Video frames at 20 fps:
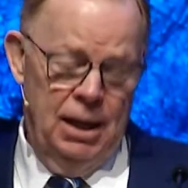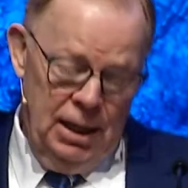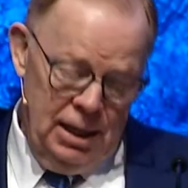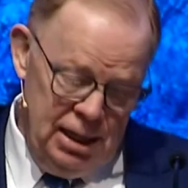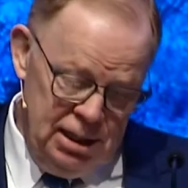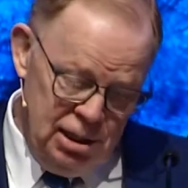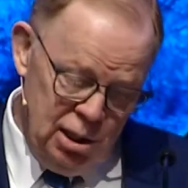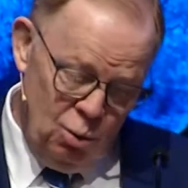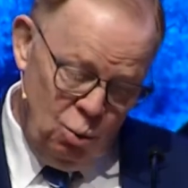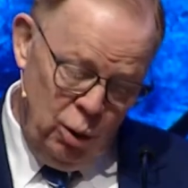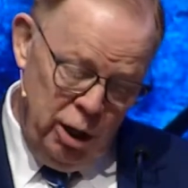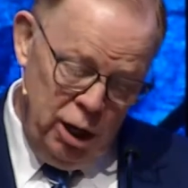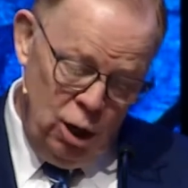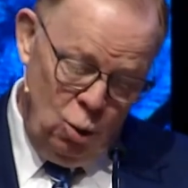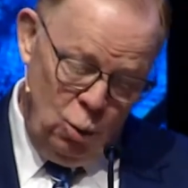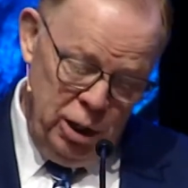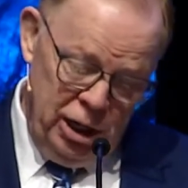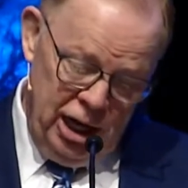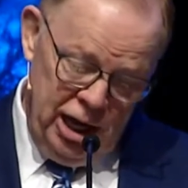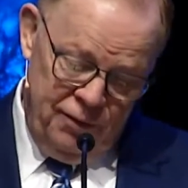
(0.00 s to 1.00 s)
They said, Well,
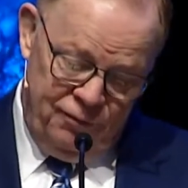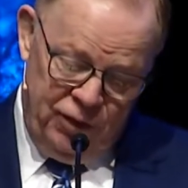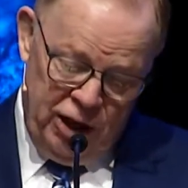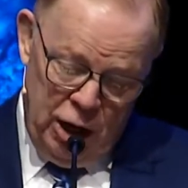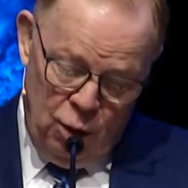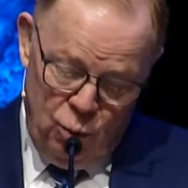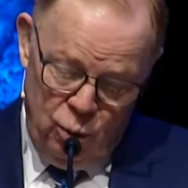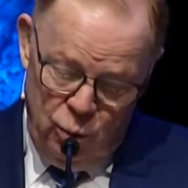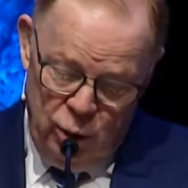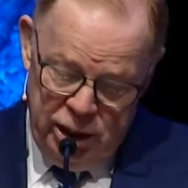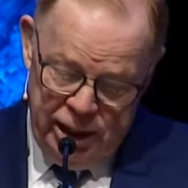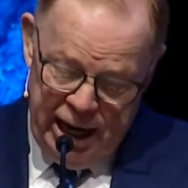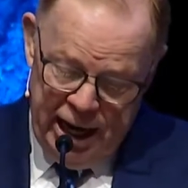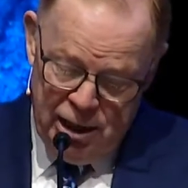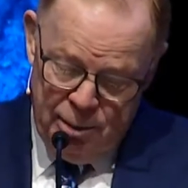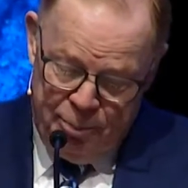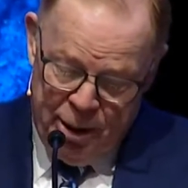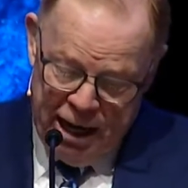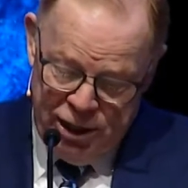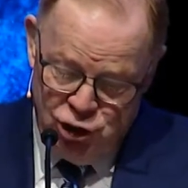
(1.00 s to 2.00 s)
we left there, we went down
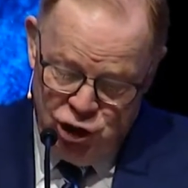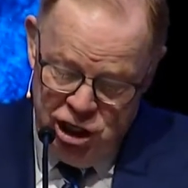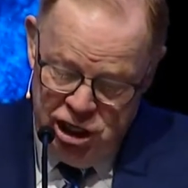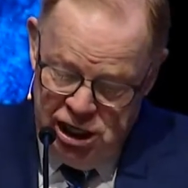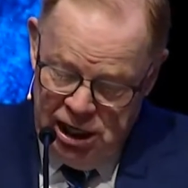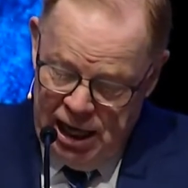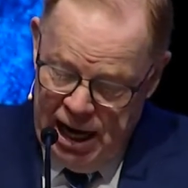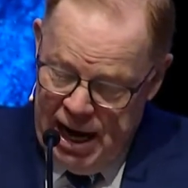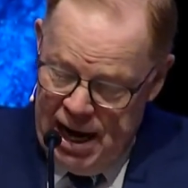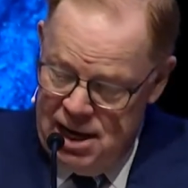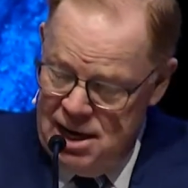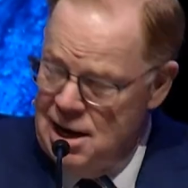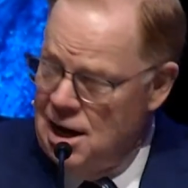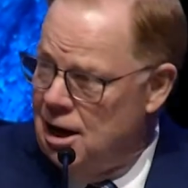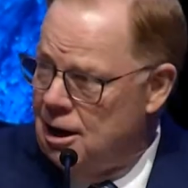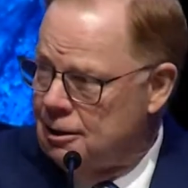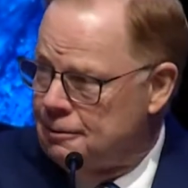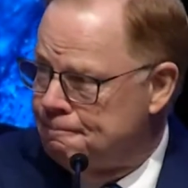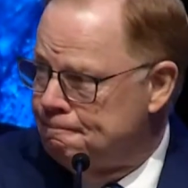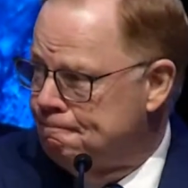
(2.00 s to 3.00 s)
to Pisidian Antioch.